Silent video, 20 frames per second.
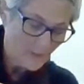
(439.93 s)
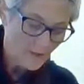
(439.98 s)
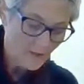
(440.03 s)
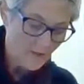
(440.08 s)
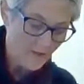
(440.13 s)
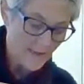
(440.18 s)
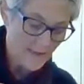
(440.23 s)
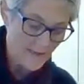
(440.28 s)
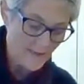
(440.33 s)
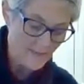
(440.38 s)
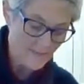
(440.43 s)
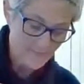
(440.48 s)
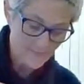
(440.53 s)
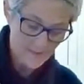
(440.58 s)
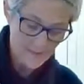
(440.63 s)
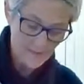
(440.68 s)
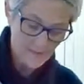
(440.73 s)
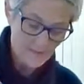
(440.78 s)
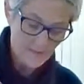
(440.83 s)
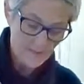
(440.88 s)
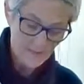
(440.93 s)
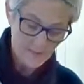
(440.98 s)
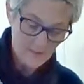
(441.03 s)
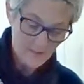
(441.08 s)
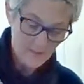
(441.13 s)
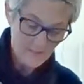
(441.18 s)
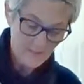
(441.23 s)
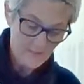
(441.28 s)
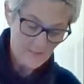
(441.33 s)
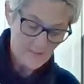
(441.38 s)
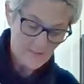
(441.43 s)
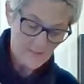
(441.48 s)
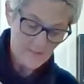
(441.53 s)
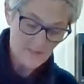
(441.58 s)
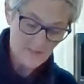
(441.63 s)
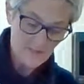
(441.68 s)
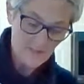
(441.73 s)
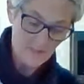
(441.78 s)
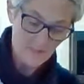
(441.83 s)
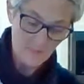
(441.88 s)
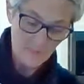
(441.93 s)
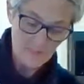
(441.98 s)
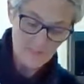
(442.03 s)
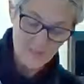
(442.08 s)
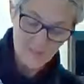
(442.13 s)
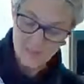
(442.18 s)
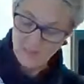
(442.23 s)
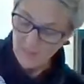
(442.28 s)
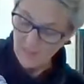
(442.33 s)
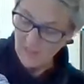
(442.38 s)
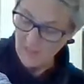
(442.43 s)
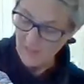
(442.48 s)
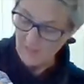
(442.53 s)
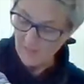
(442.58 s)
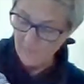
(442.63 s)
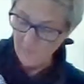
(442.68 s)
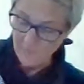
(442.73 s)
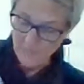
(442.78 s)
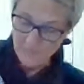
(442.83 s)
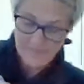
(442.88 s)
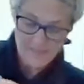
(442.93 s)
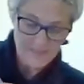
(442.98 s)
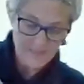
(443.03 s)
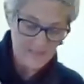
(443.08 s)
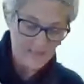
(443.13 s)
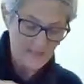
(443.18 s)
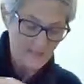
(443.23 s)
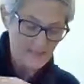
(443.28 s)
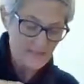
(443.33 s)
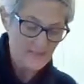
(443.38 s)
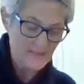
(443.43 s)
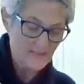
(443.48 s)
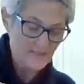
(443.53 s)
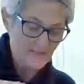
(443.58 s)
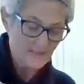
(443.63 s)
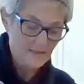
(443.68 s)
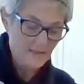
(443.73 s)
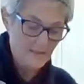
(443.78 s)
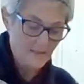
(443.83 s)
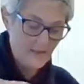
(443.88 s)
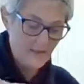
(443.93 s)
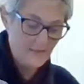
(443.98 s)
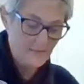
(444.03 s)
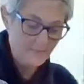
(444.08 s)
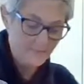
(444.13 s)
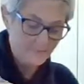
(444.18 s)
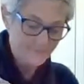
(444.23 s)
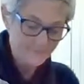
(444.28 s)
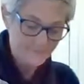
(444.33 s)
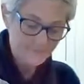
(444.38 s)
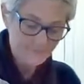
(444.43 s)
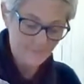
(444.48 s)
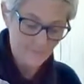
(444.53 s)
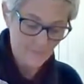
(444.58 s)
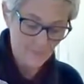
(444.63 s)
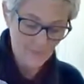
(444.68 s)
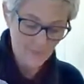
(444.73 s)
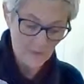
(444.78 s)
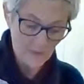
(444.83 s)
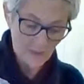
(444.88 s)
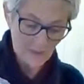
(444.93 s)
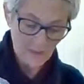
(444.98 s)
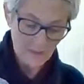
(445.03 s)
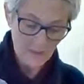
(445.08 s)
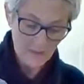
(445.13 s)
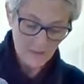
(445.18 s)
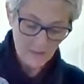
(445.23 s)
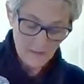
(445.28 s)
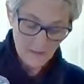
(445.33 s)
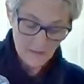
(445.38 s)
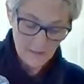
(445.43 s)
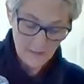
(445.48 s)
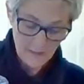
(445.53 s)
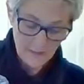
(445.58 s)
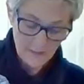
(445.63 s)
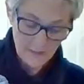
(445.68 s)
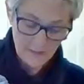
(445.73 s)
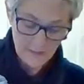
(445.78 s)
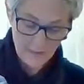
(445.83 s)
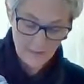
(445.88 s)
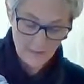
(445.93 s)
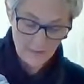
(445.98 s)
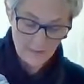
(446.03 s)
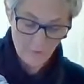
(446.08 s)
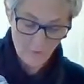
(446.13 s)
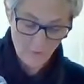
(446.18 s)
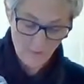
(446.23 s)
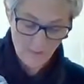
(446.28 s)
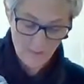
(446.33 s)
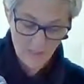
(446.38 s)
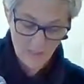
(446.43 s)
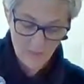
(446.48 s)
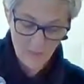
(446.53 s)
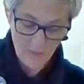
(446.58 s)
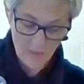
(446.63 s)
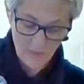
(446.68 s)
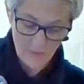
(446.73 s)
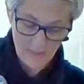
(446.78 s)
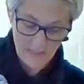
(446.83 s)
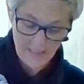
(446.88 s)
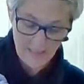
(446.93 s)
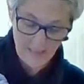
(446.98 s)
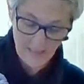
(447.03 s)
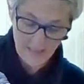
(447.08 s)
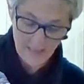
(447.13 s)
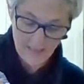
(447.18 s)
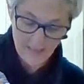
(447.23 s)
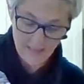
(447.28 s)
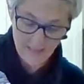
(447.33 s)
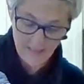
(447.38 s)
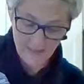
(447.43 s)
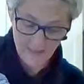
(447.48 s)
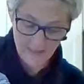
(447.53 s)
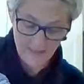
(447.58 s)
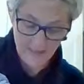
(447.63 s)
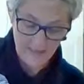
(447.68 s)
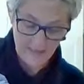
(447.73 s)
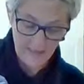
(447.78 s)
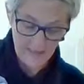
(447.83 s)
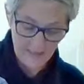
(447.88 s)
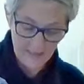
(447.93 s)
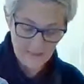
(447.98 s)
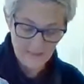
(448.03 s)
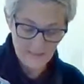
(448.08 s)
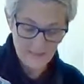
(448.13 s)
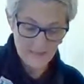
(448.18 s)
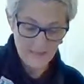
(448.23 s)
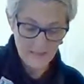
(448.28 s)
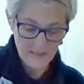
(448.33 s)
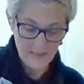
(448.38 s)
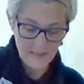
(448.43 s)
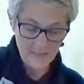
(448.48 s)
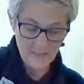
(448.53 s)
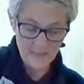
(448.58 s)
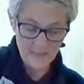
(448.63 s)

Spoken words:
Okay, still be super careful. This thing is hot. And we're gonna go ahead and, it